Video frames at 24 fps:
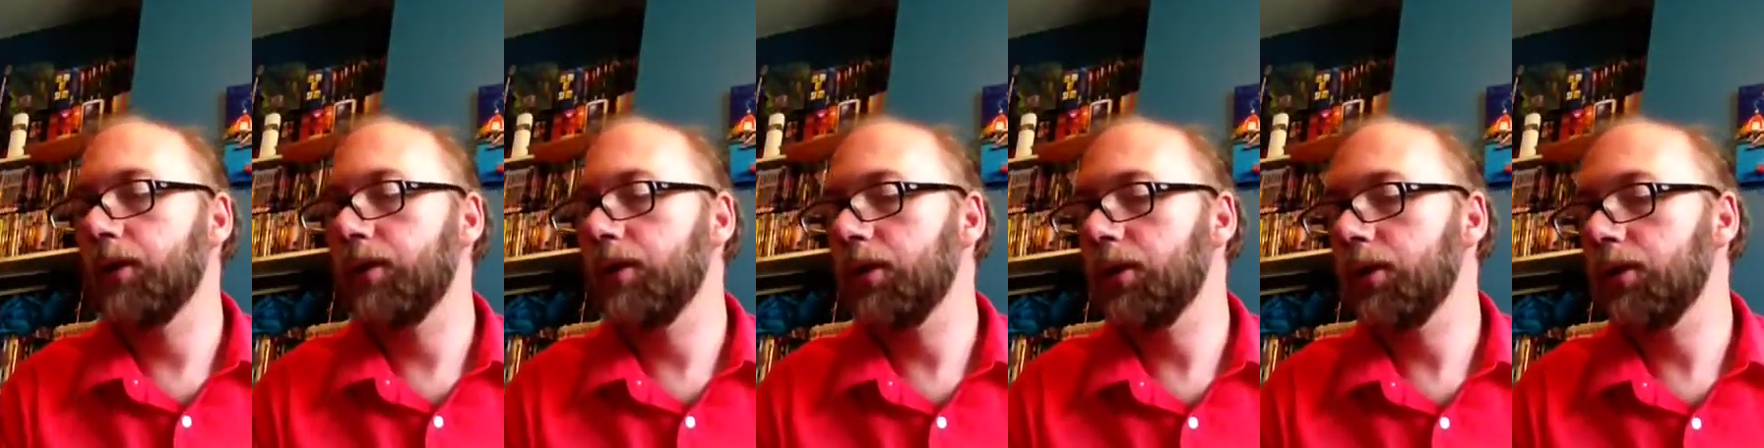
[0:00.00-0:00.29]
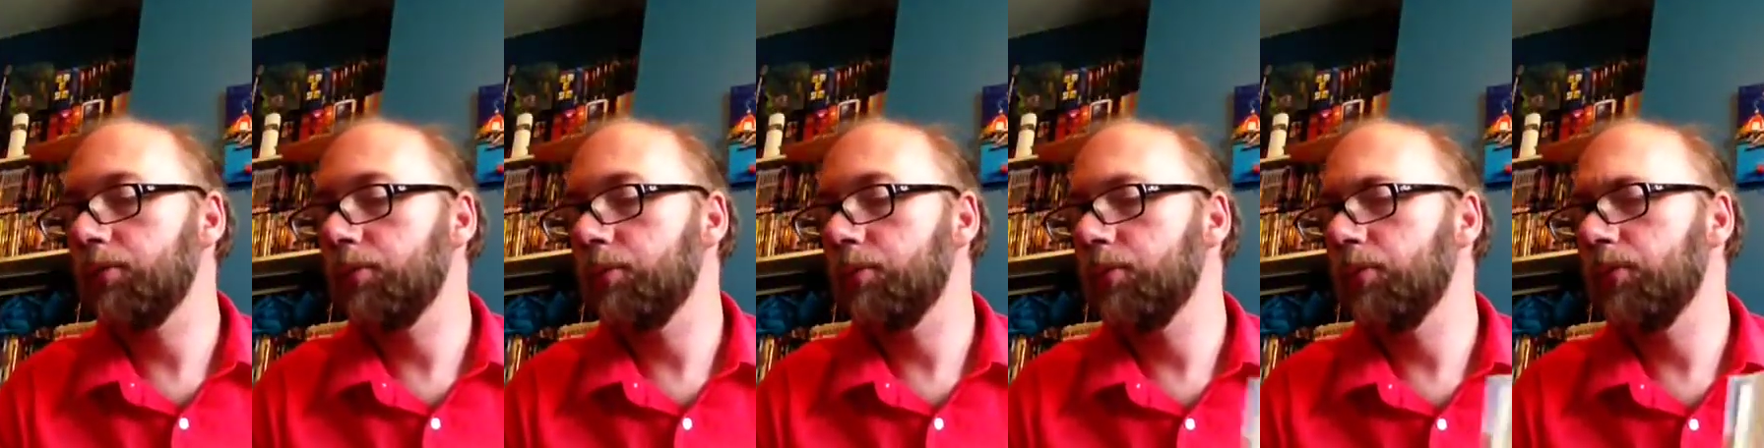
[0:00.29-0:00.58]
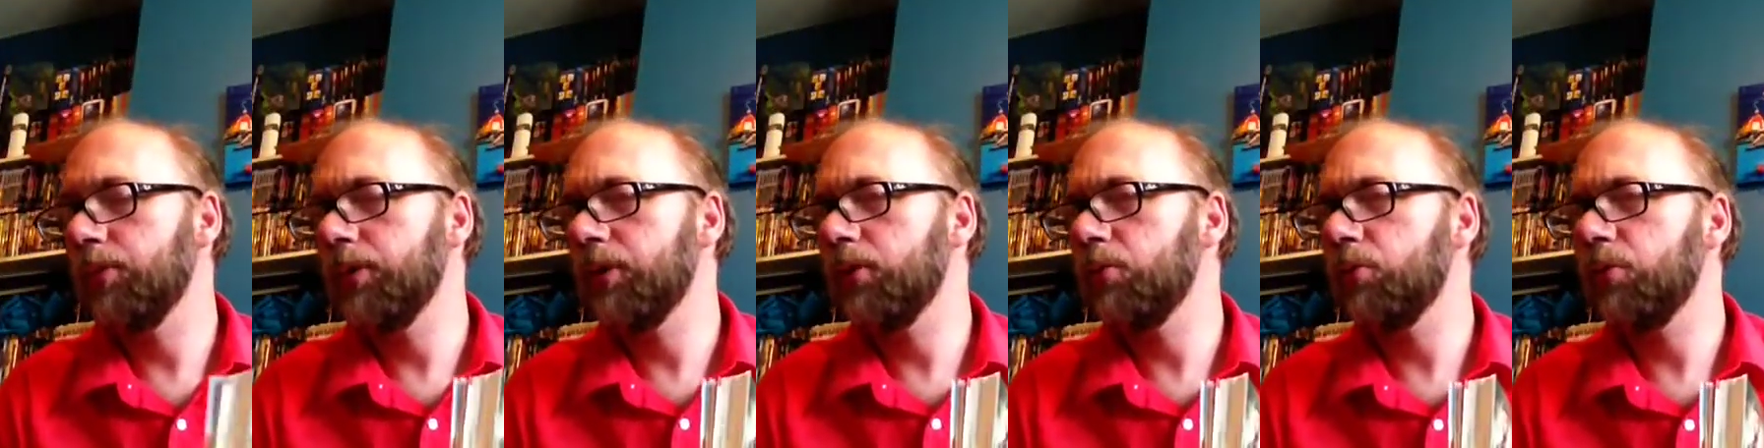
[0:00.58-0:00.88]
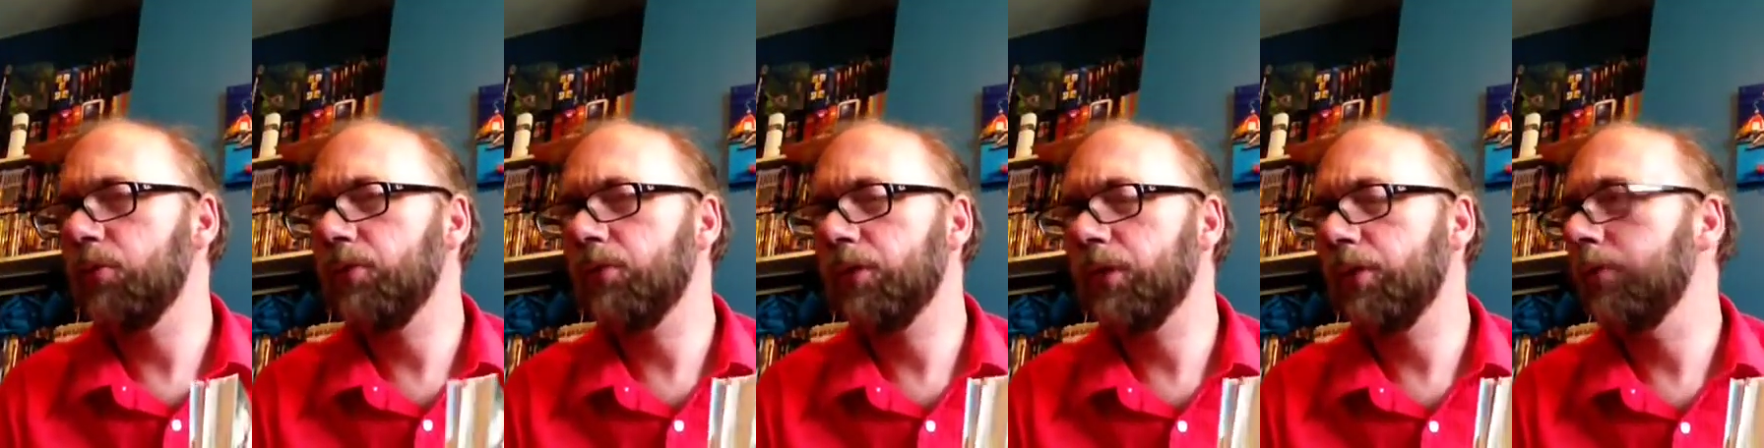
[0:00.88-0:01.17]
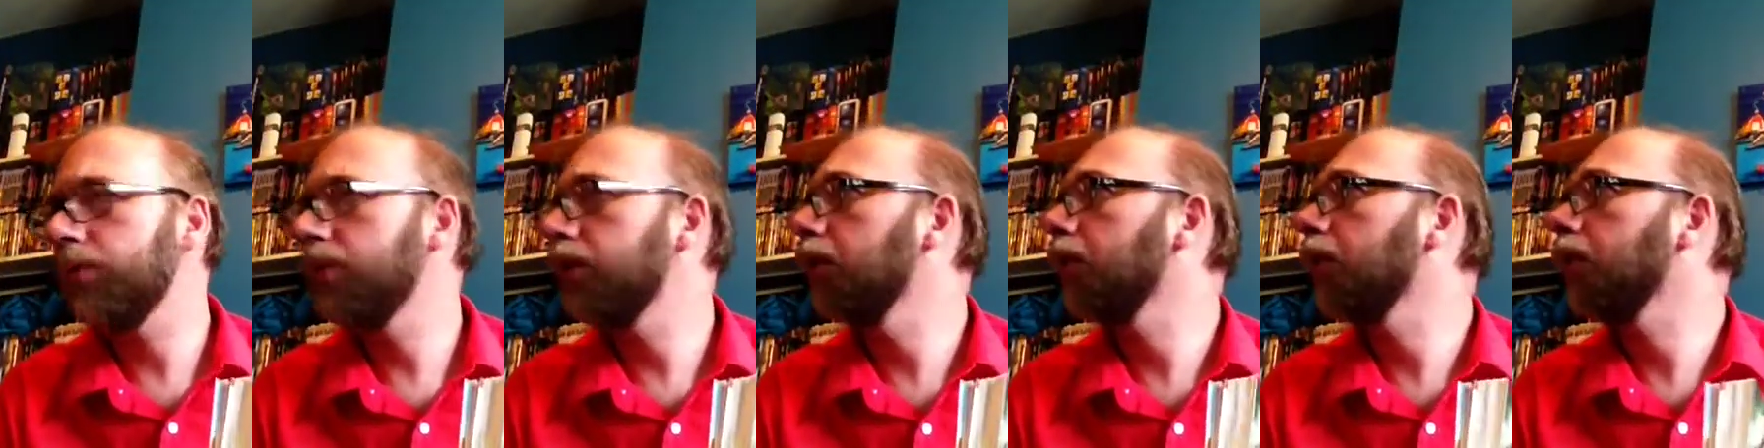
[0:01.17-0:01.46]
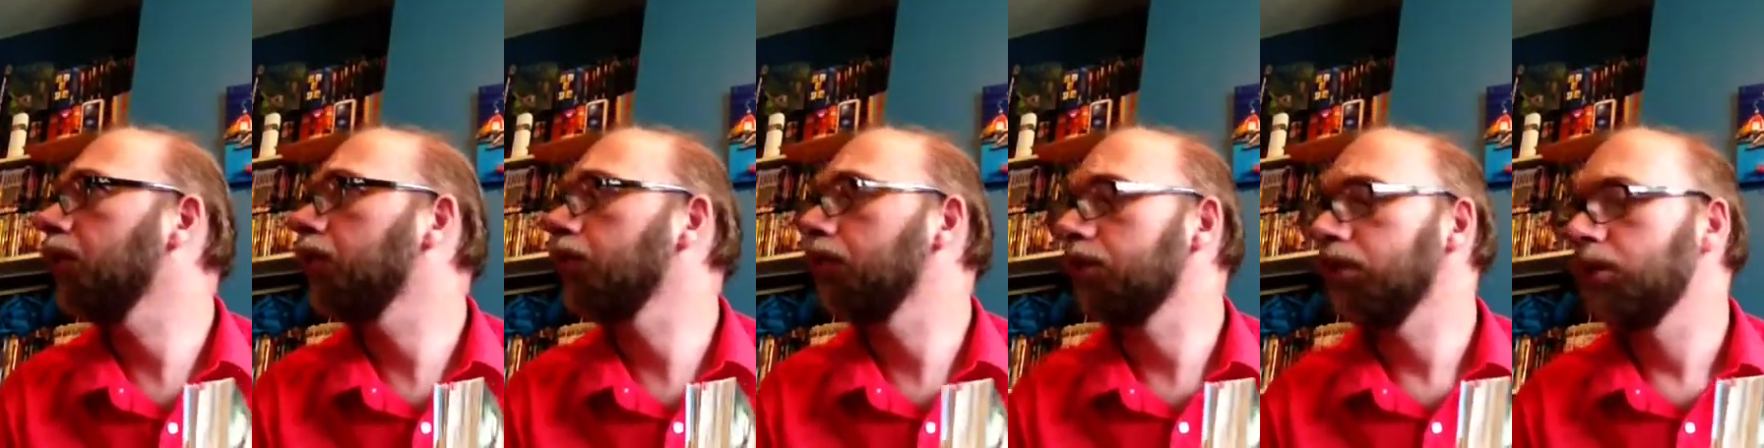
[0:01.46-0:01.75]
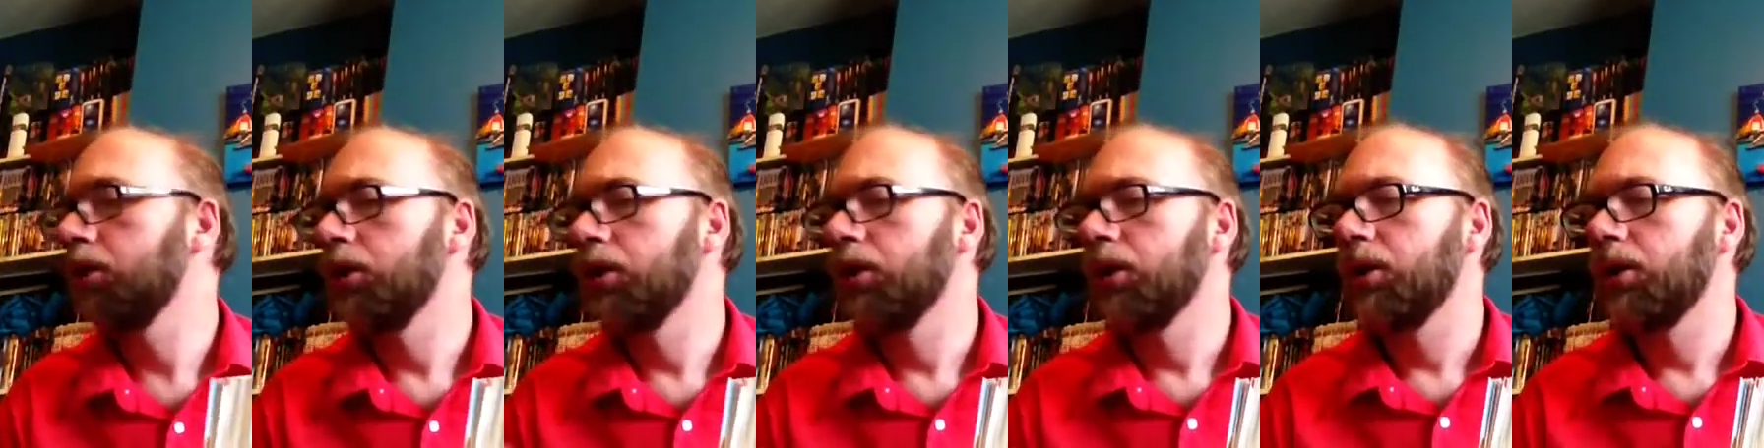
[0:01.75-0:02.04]
of the X-Men movies. Wolverine was not good.
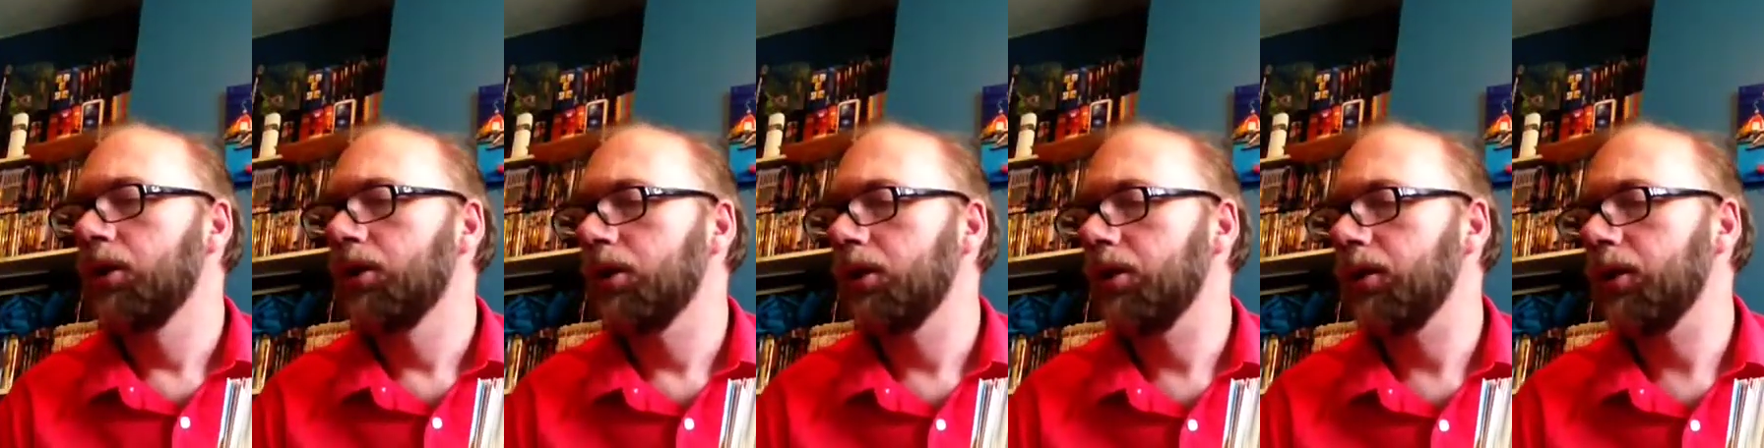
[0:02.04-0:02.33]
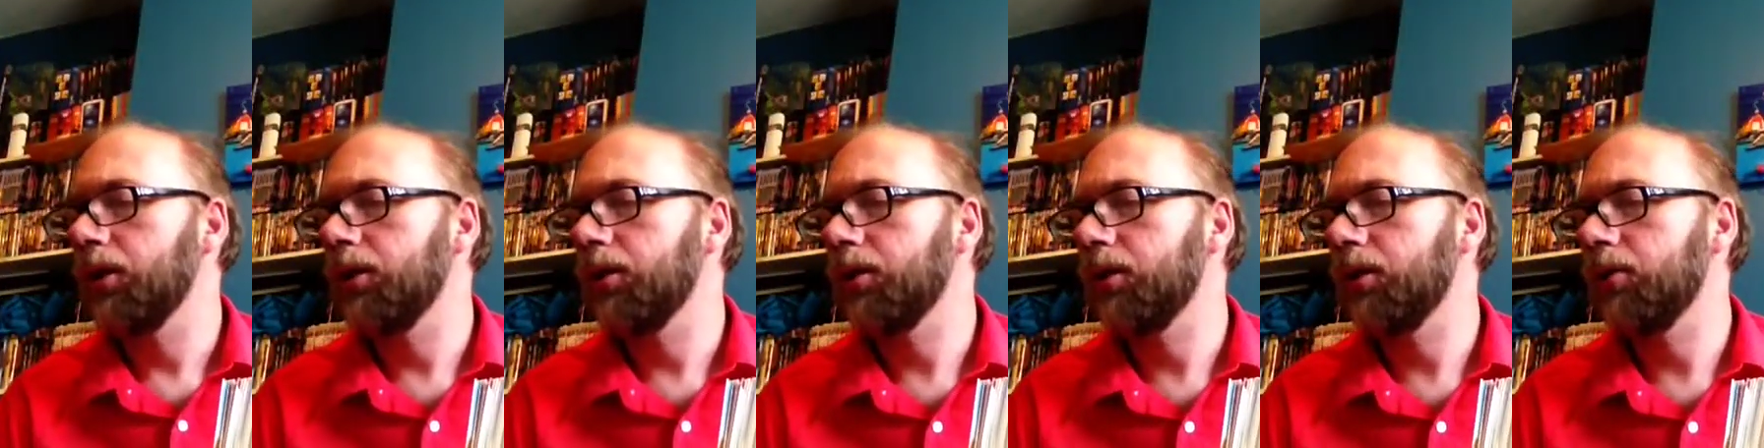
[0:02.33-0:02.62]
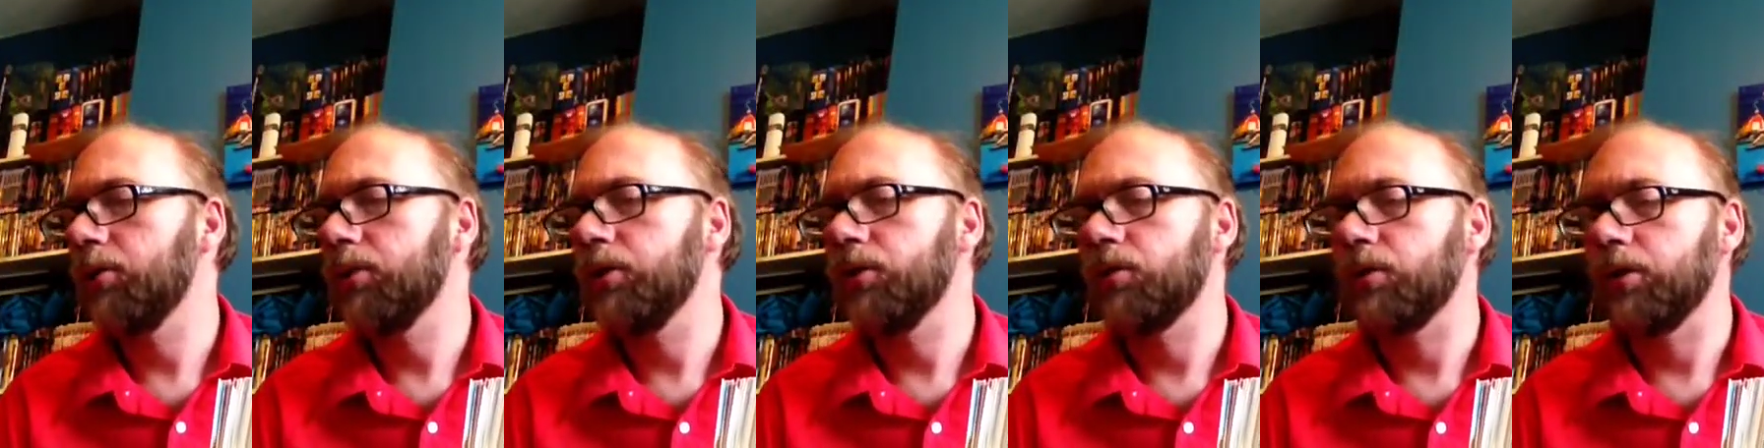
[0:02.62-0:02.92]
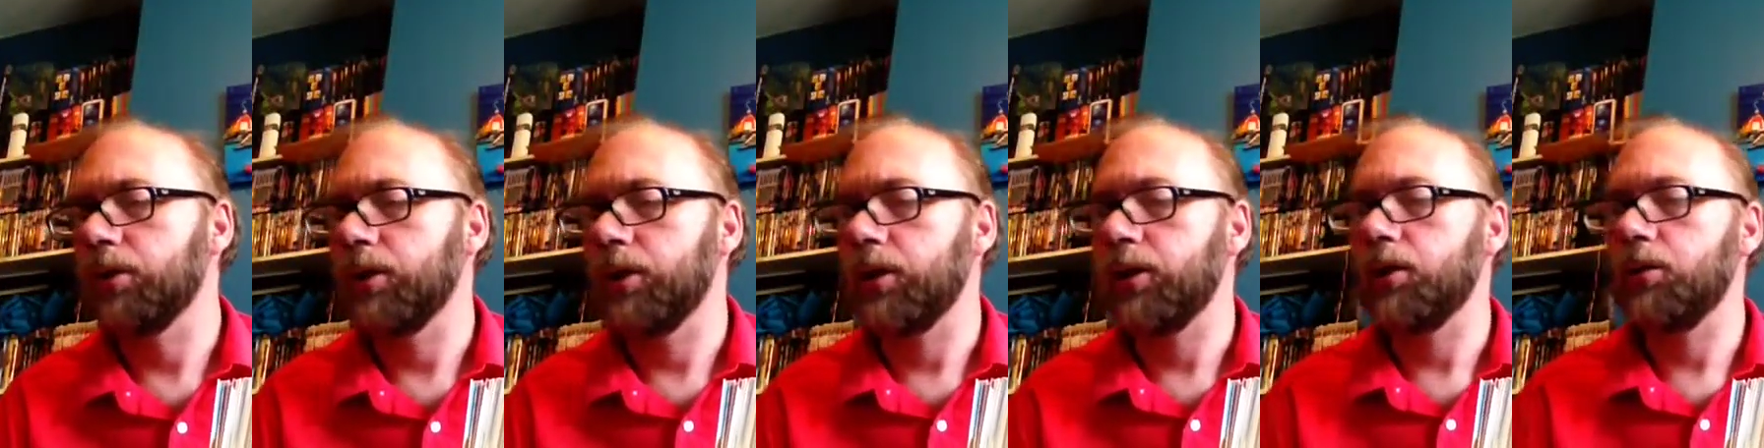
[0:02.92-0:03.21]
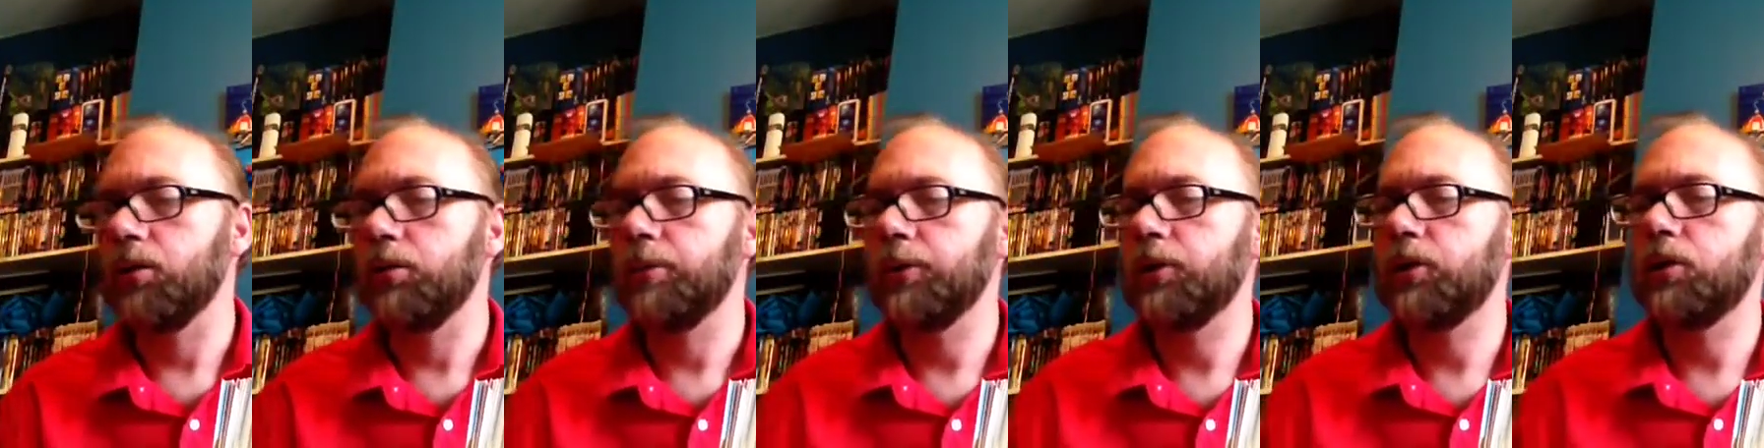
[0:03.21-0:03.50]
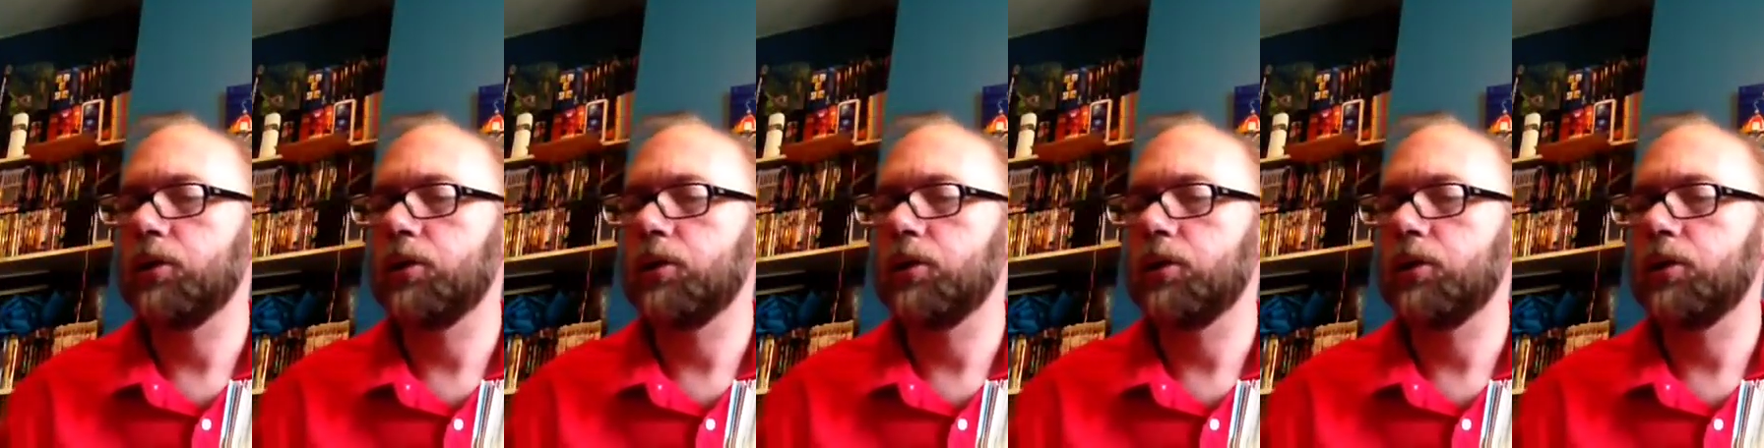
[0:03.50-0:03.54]
Actually, it wasn't good at all, but